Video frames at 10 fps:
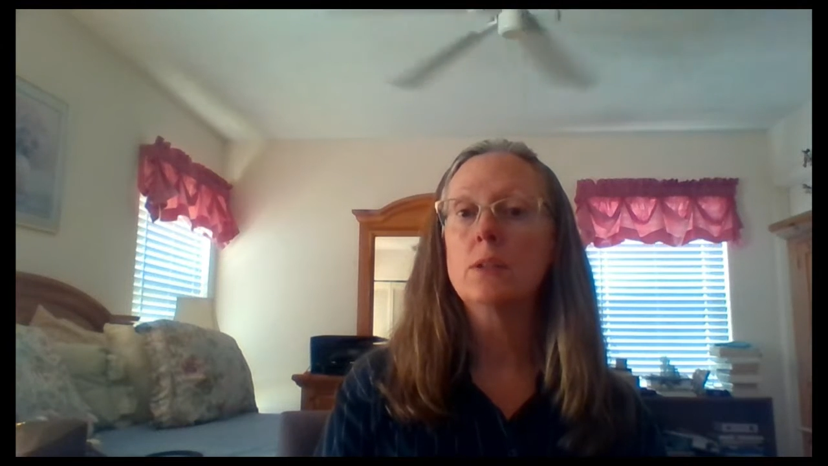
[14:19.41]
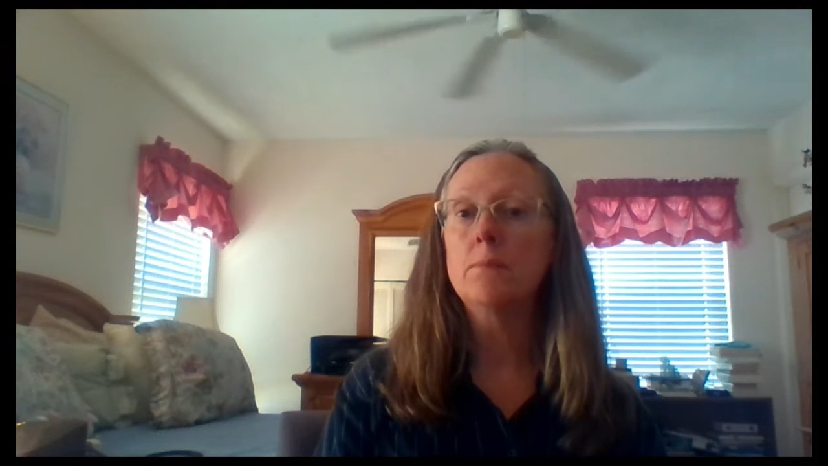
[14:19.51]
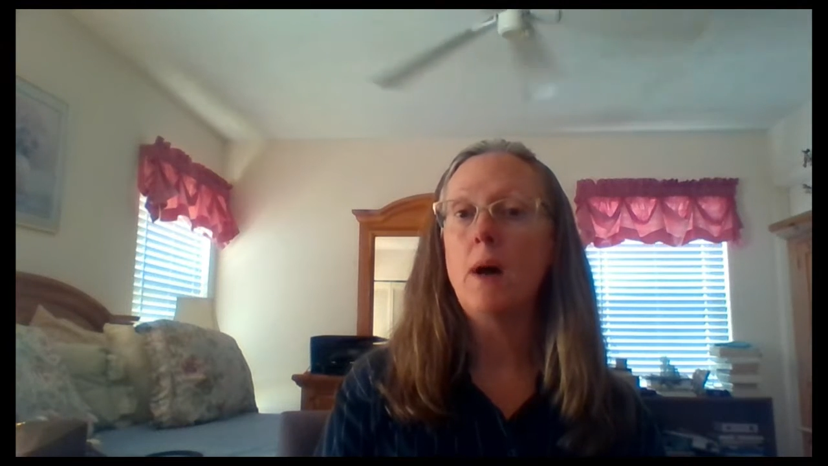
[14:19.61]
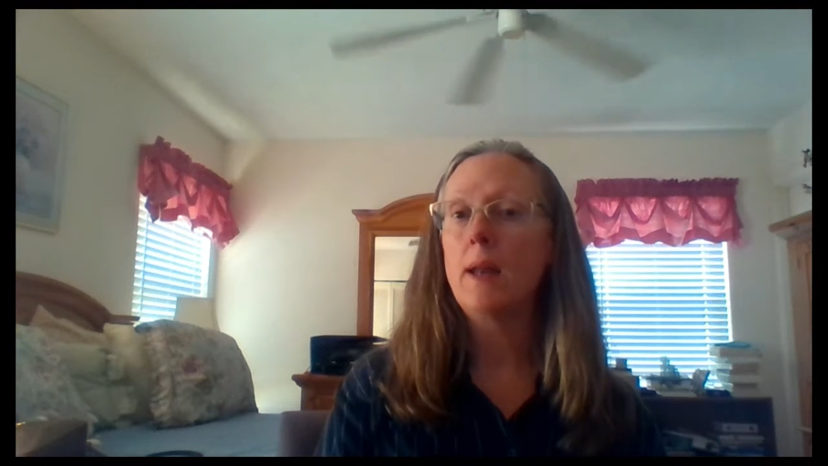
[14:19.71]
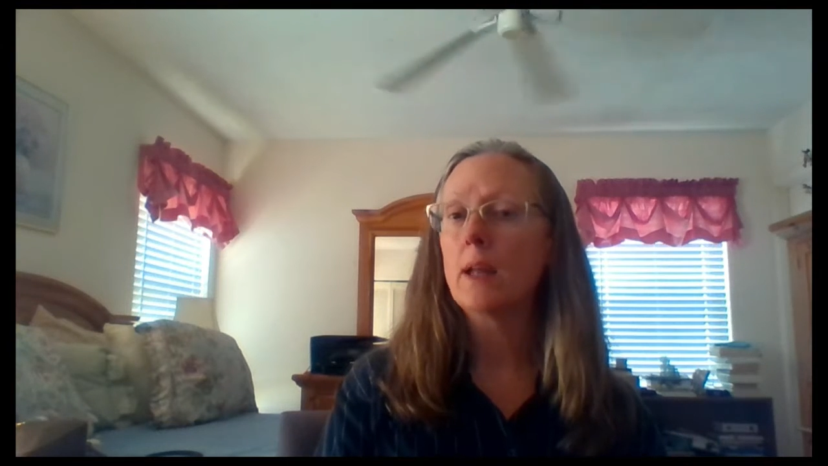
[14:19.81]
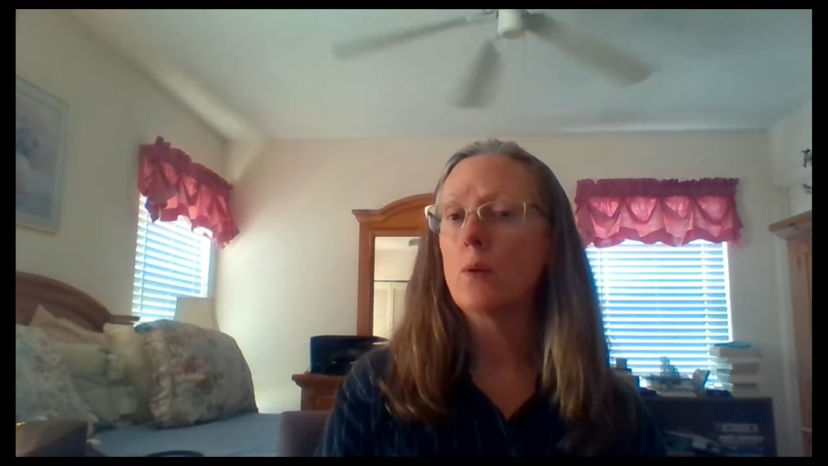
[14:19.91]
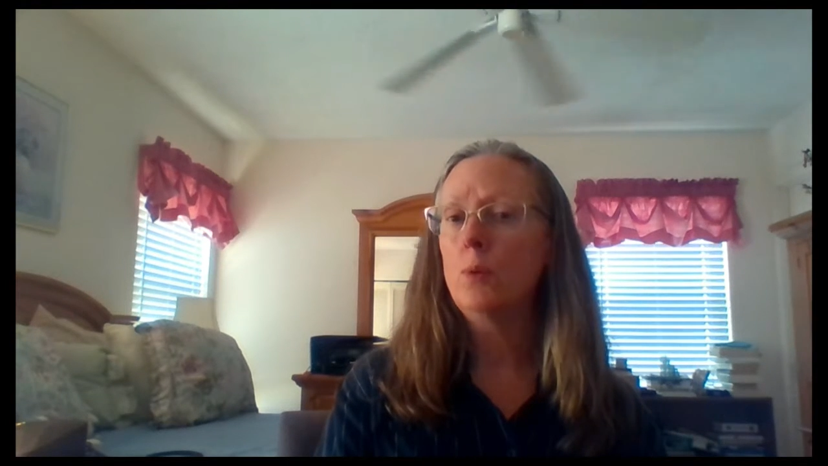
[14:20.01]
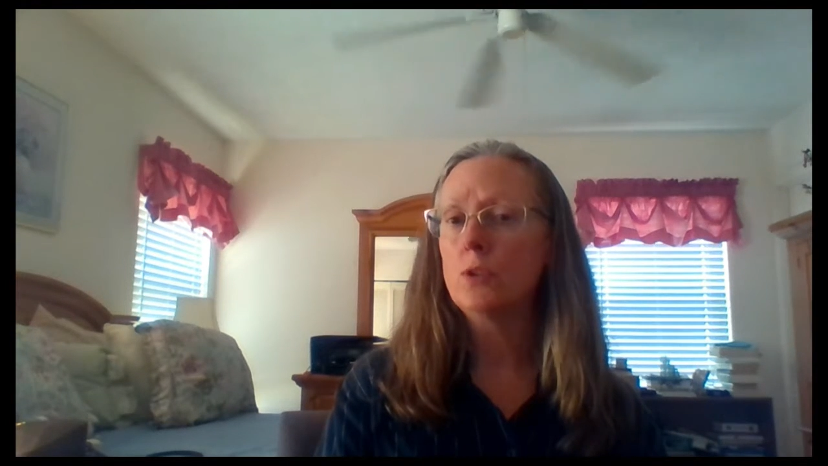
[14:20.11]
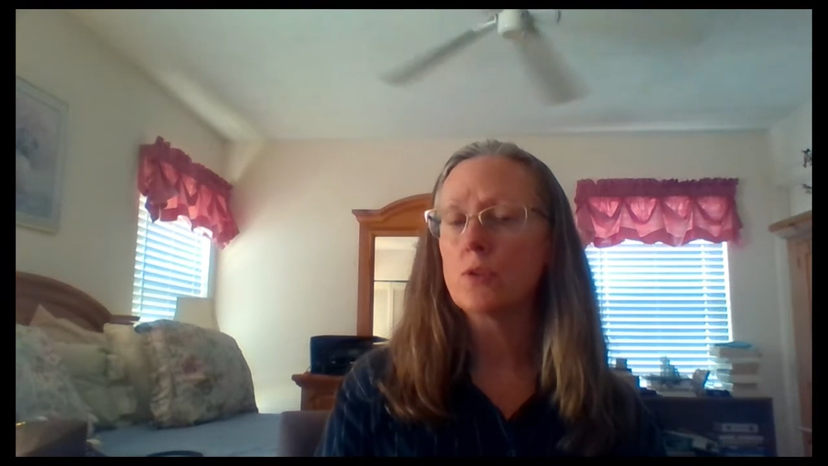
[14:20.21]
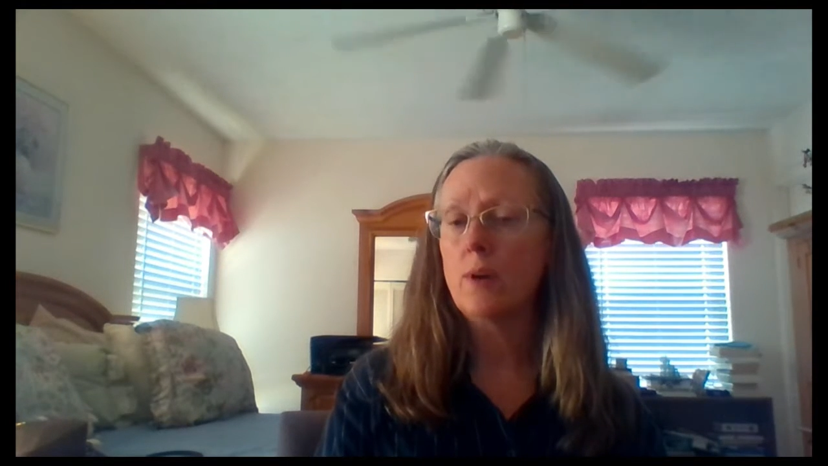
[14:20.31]
her demonic
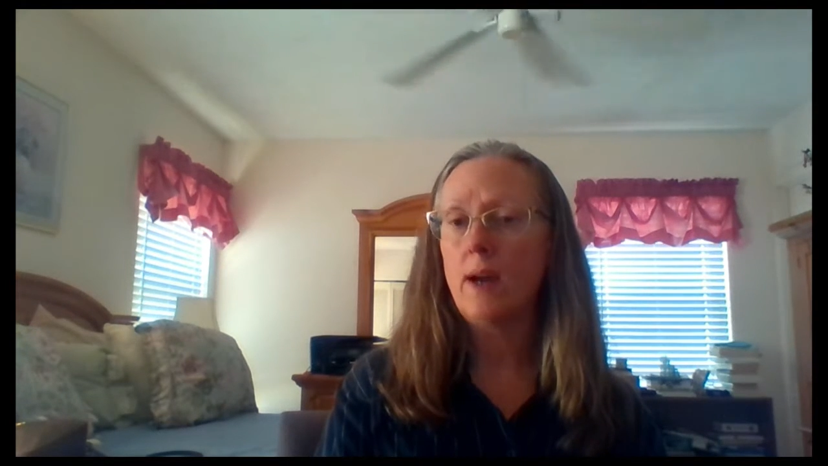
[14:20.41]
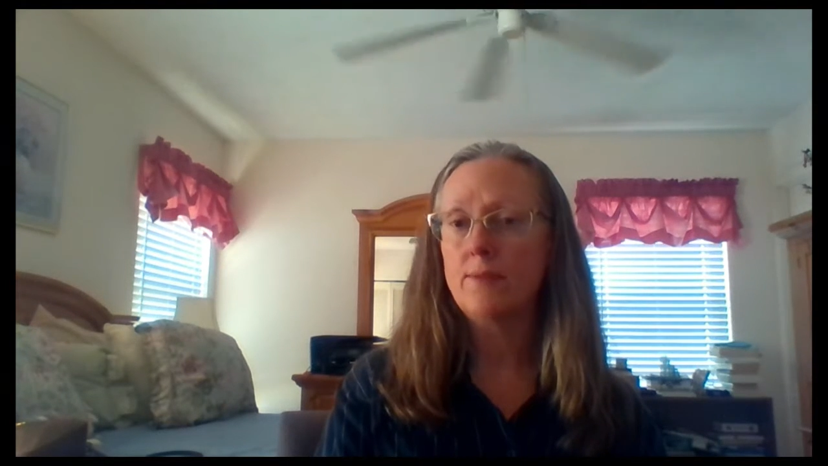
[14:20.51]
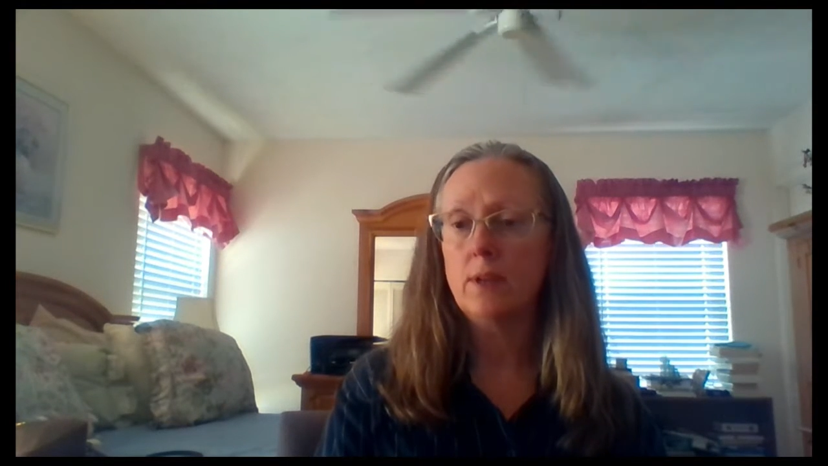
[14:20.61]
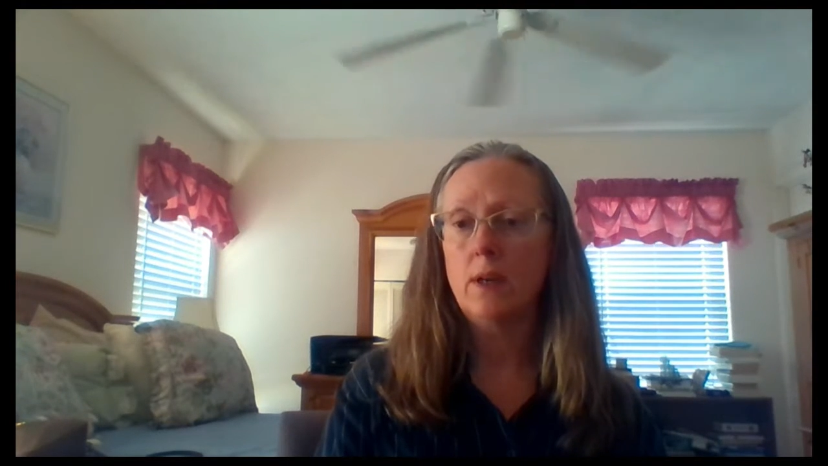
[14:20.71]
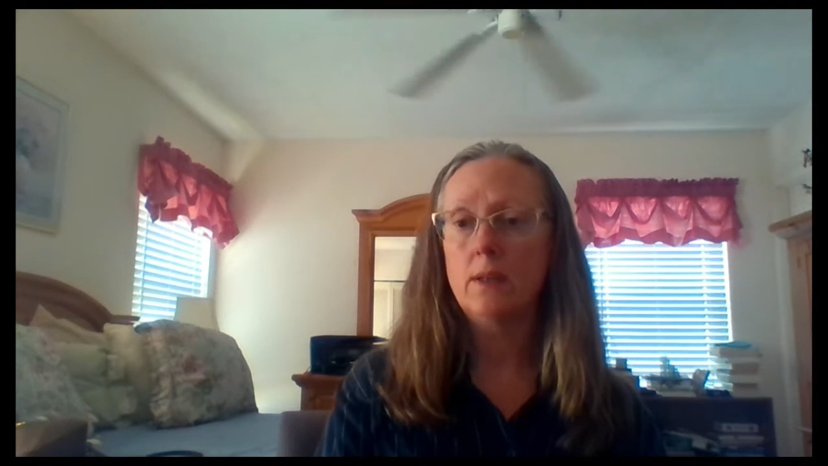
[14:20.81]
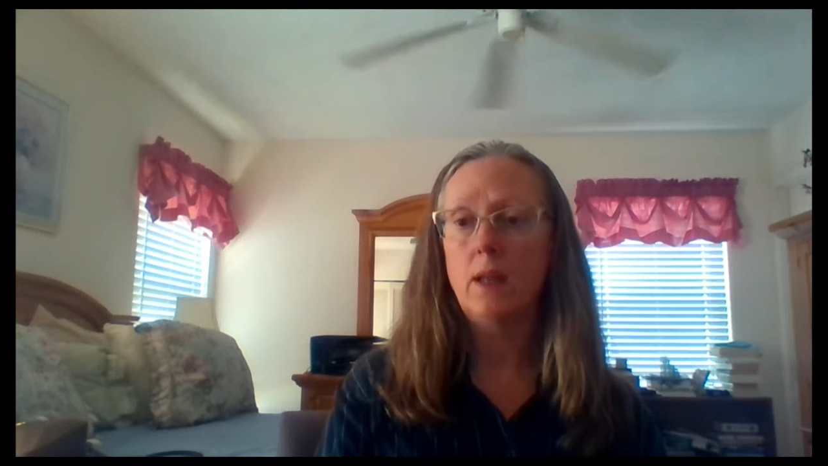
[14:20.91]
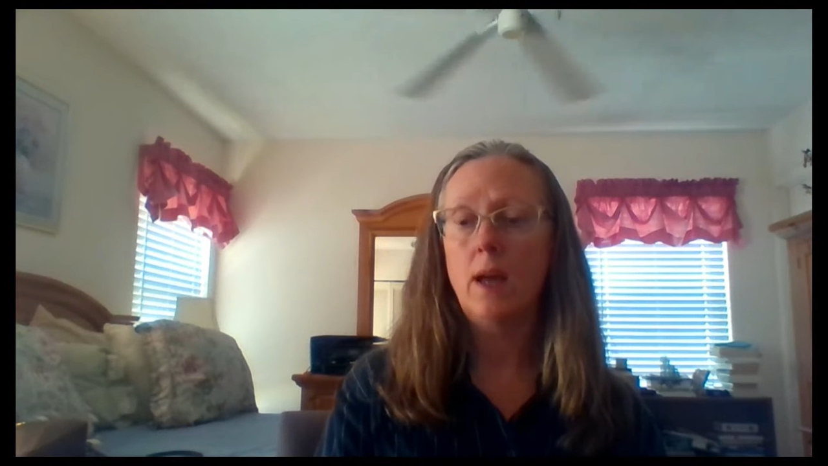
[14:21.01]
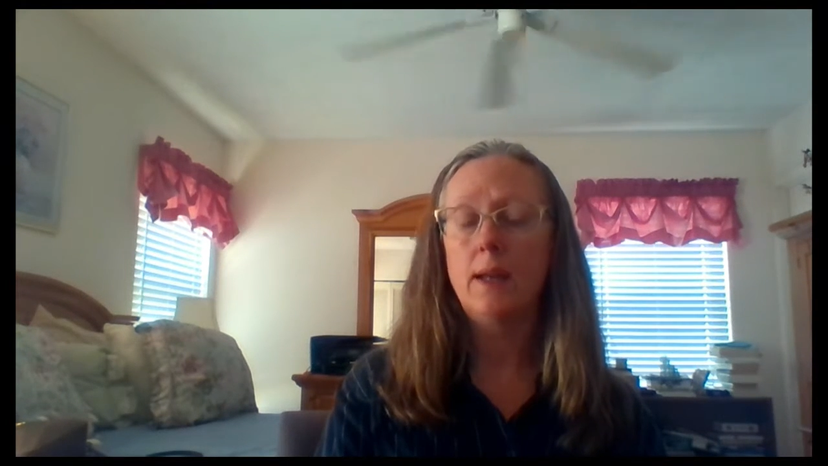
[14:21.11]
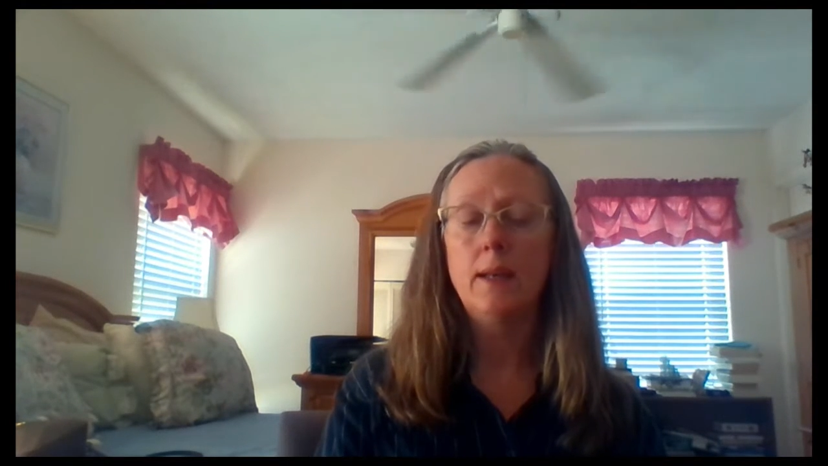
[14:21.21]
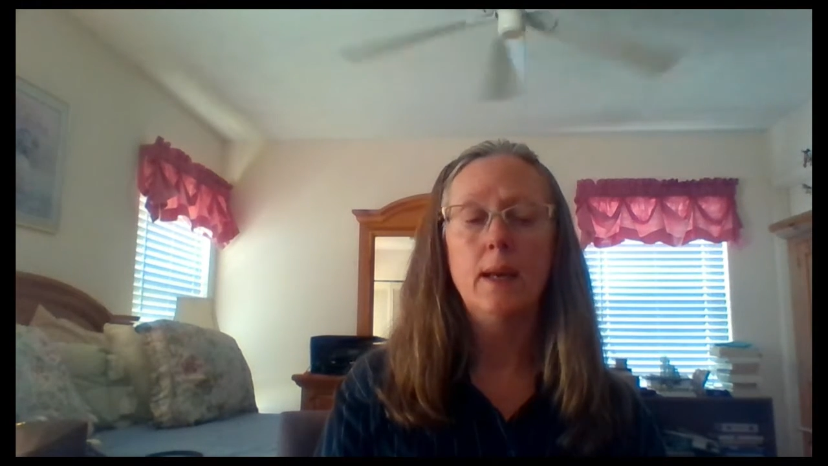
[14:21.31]
witchcraft
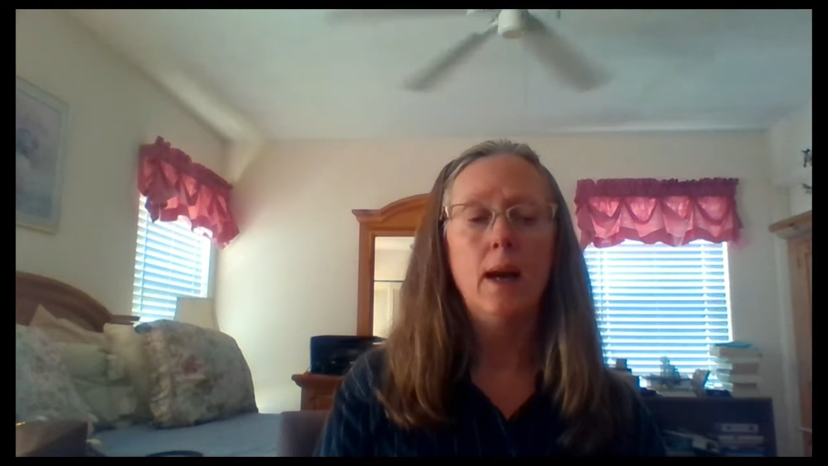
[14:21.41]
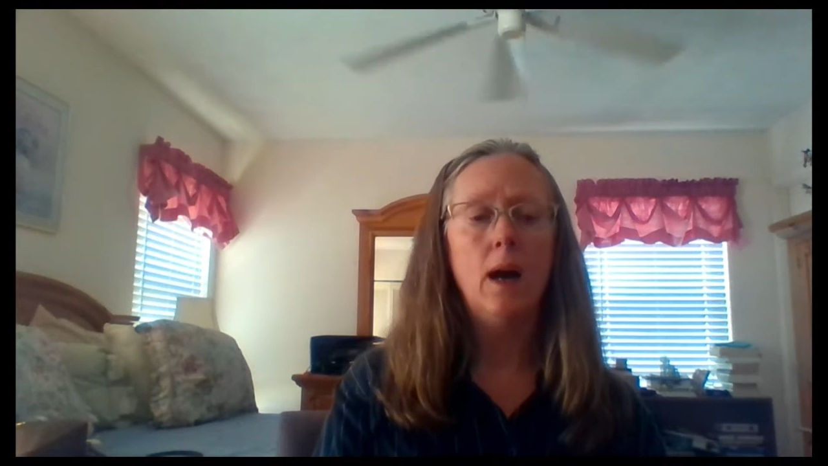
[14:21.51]
online,